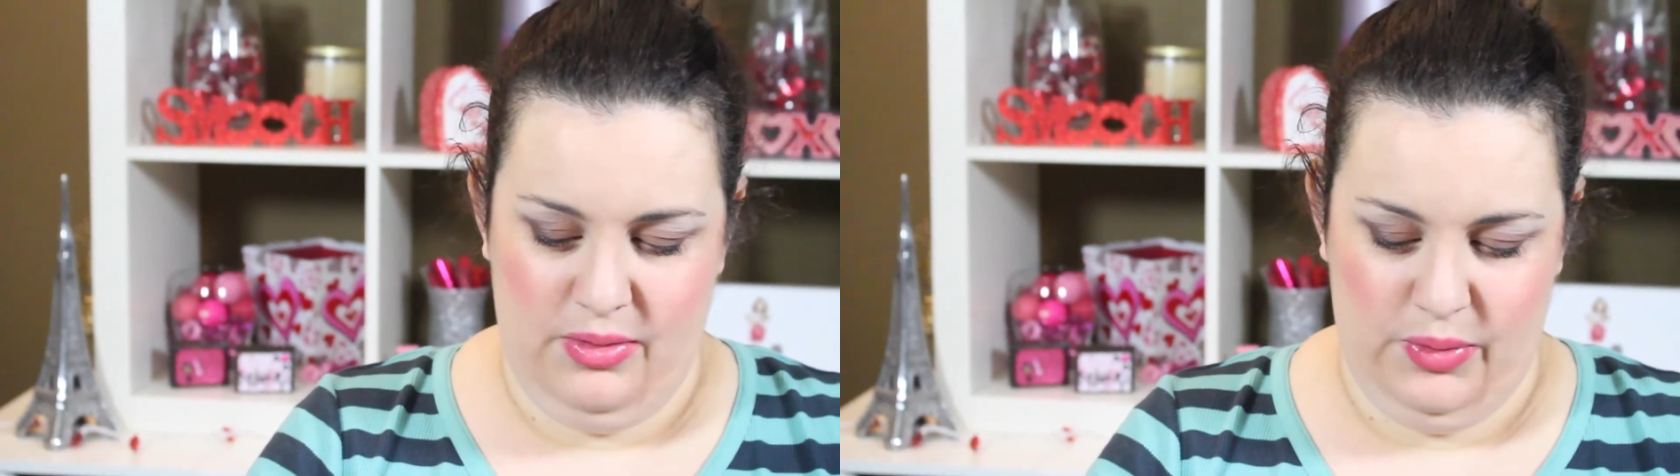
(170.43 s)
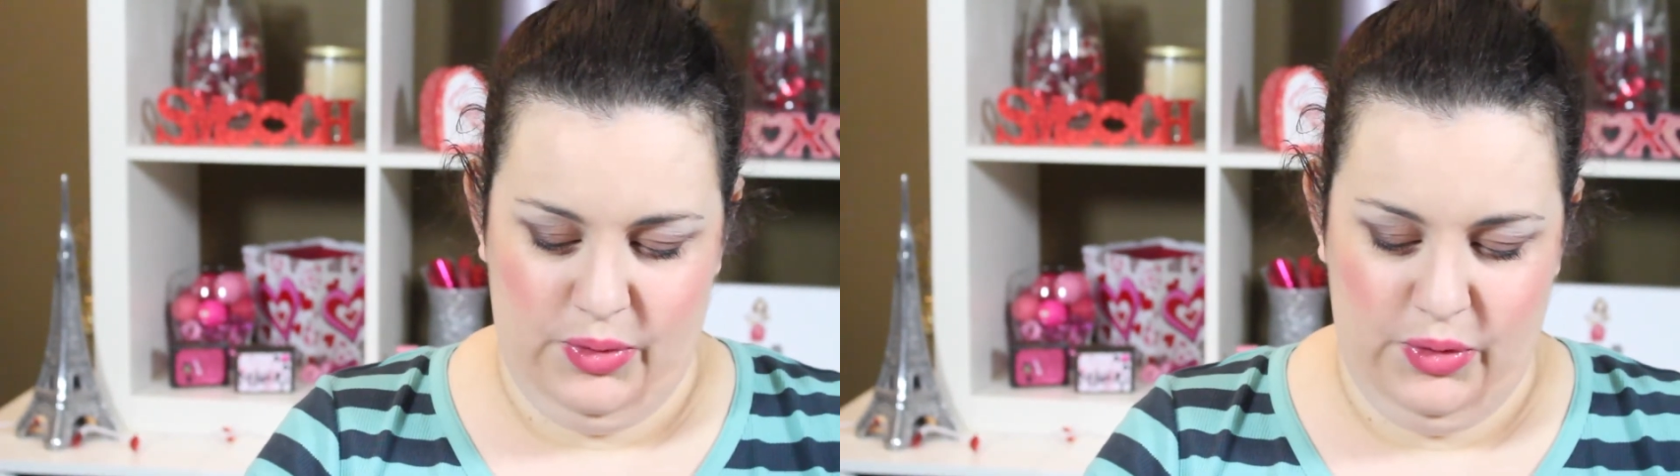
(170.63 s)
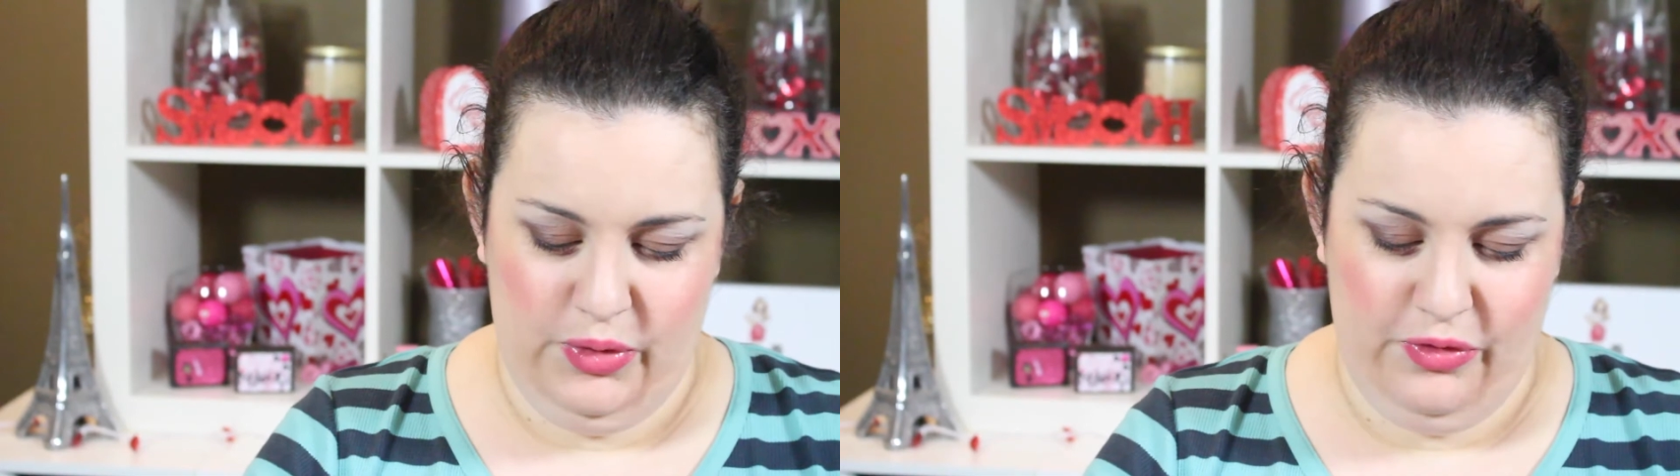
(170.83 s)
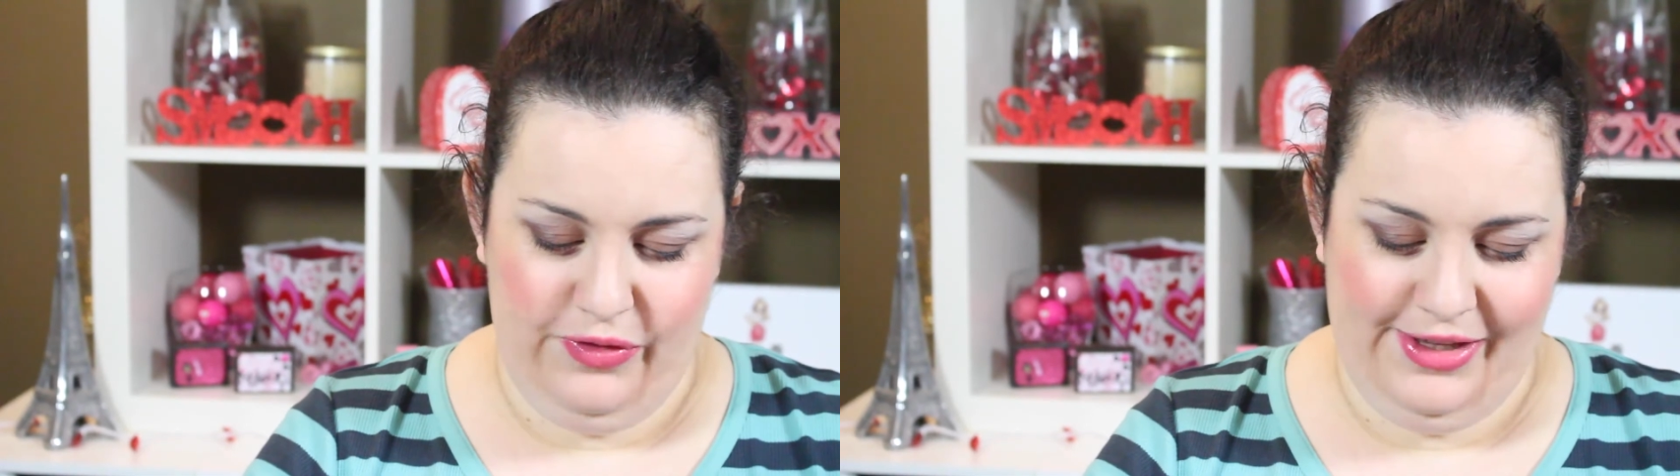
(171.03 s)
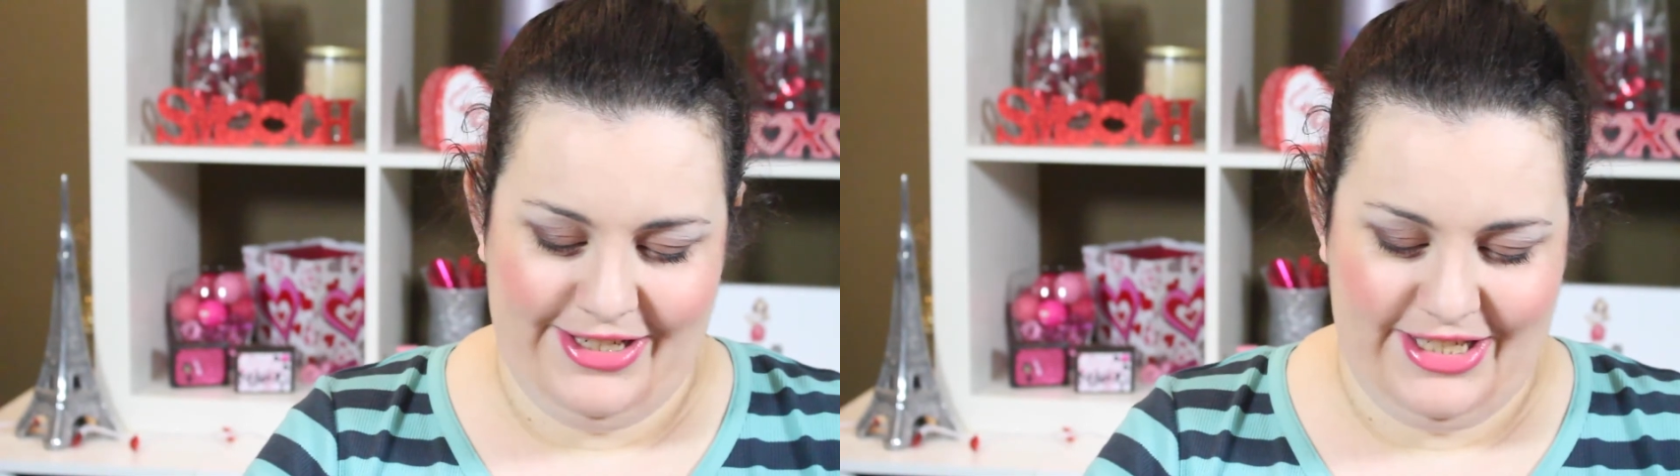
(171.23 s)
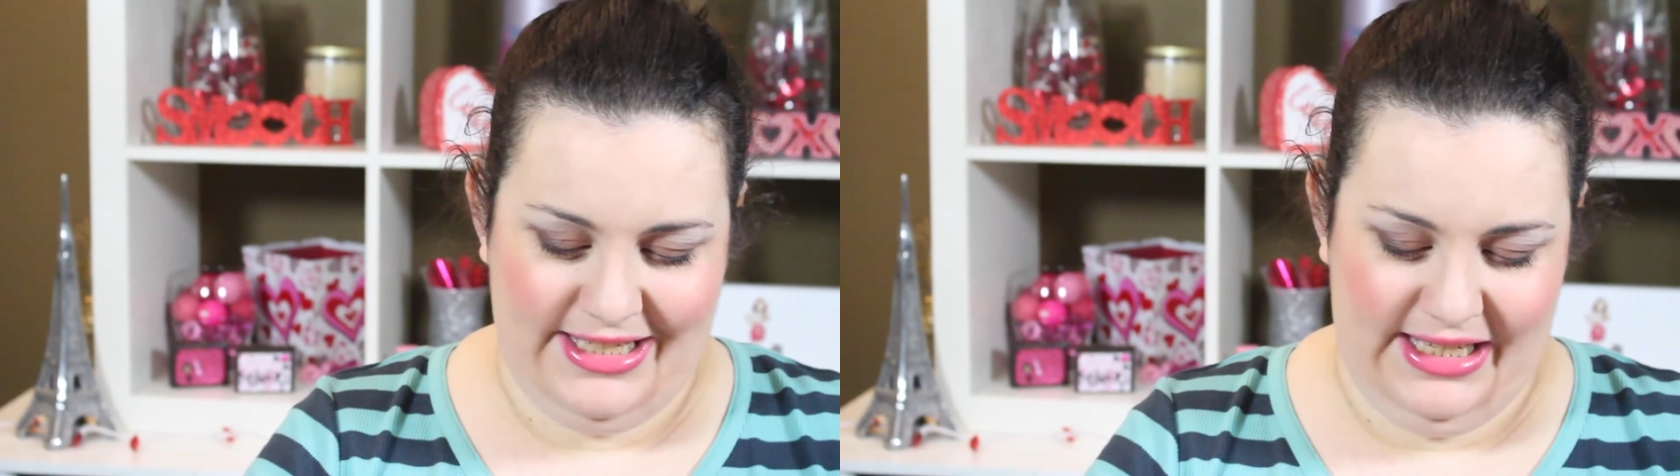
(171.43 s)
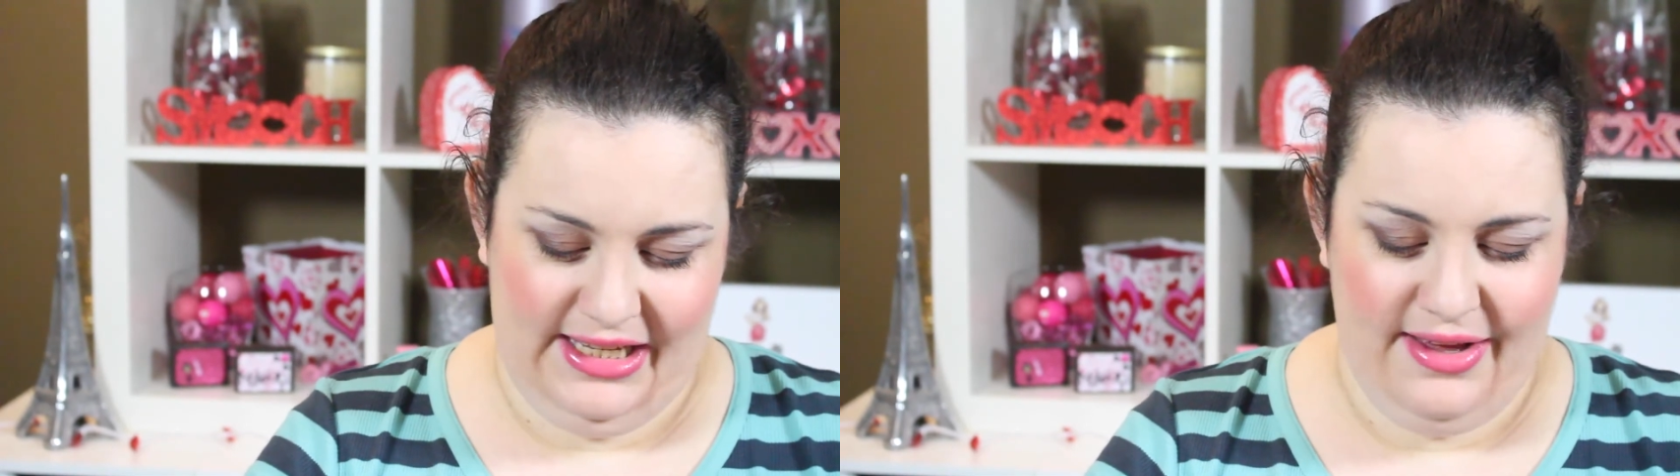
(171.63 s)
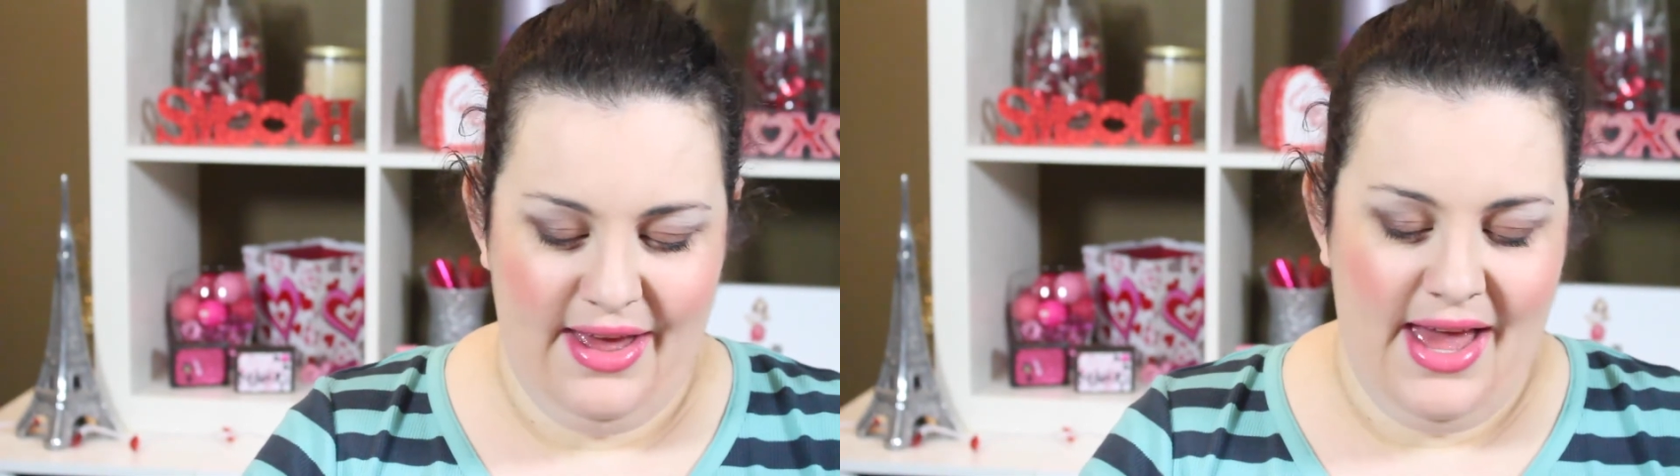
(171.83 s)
Ooh, Vichy.